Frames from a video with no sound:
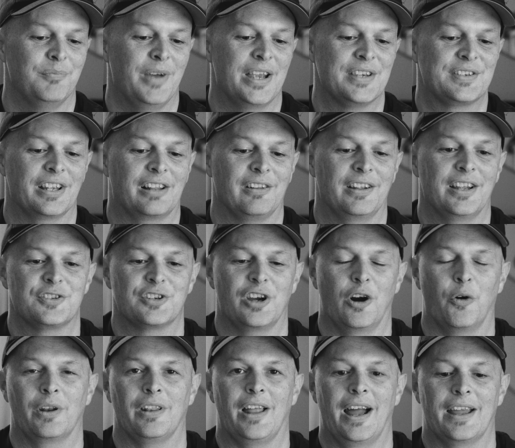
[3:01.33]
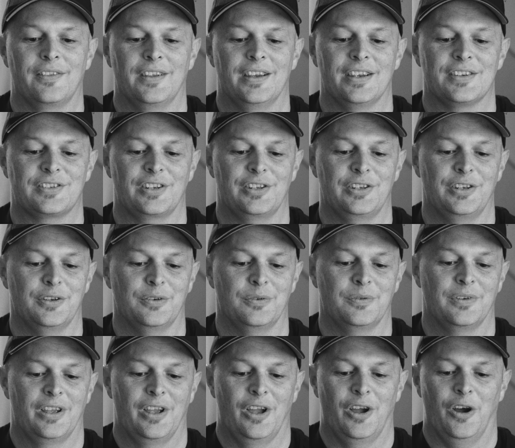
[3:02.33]
basically it's going like this, and you
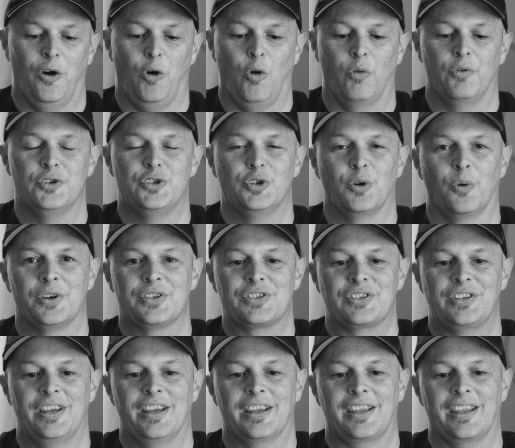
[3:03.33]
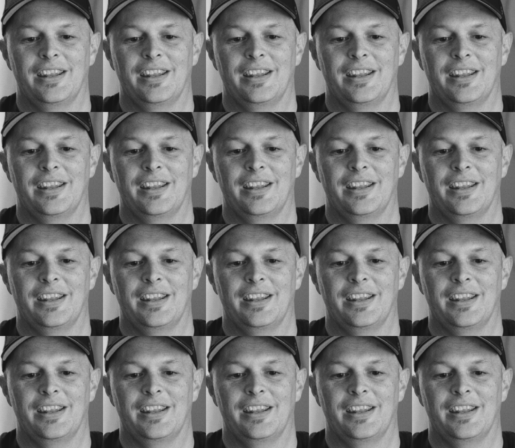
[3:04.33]
hold the joystick,